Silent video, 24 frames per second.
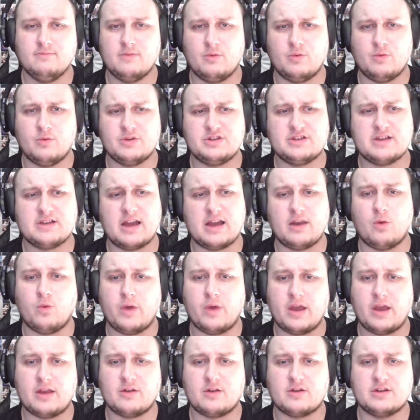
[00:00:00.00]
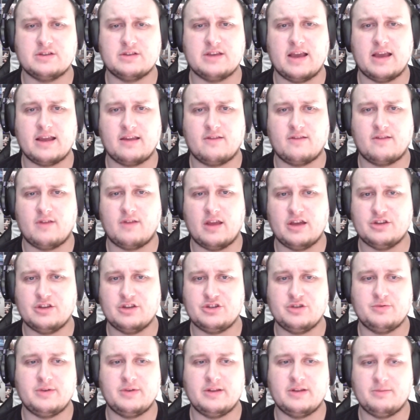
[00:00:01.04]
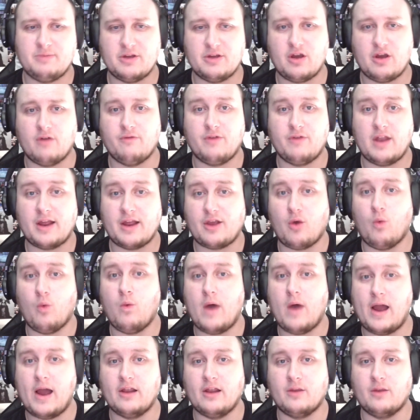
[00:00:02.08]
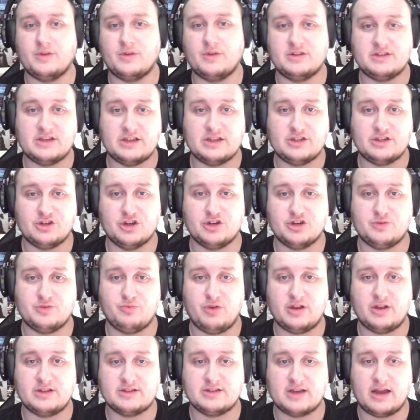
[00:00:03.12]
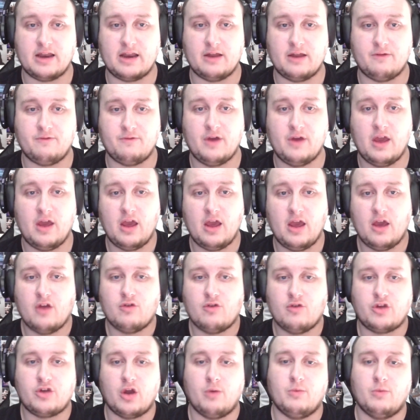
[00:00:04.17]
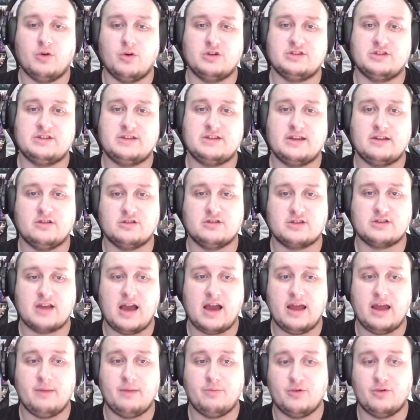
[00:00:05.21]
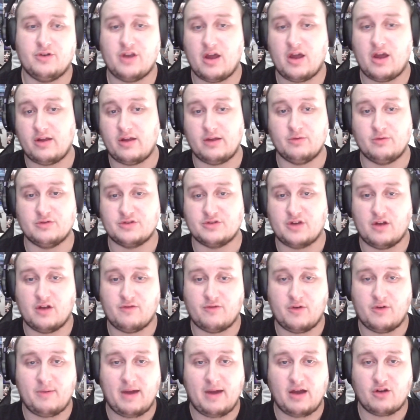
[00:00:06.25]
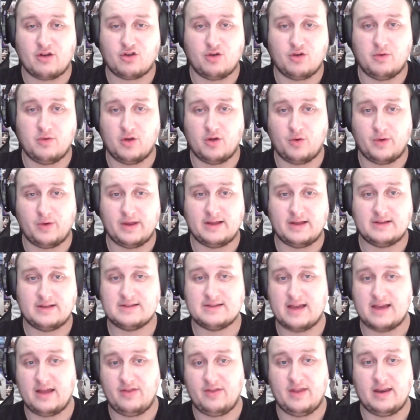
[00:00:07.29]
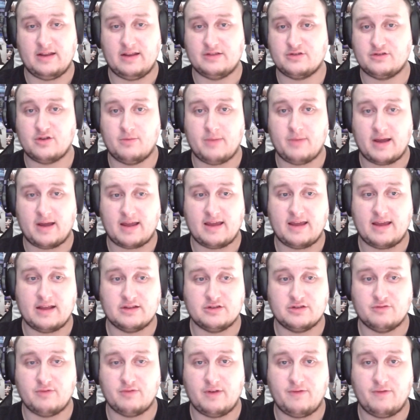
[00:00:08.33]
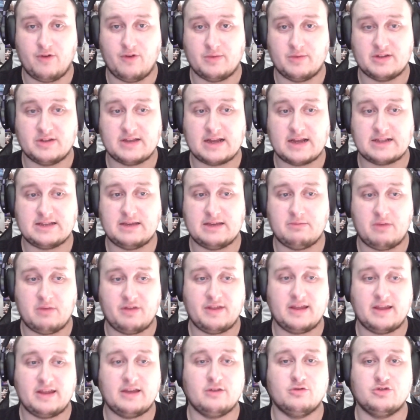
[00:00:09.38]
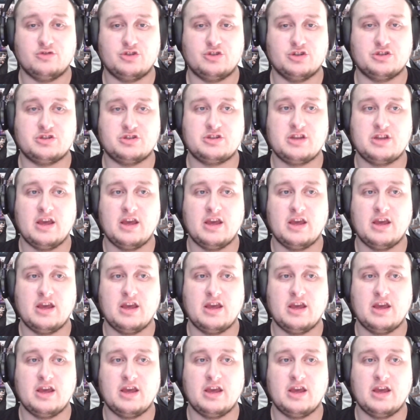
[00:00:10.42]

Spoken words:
is kind of weird because I assumed he'd be gone for like a while and we'd see Josh Briggs kind of go more as a singles guy, but no, he was gone for about a couple of weeks and then he's come back again to reform the tag team. I think it was just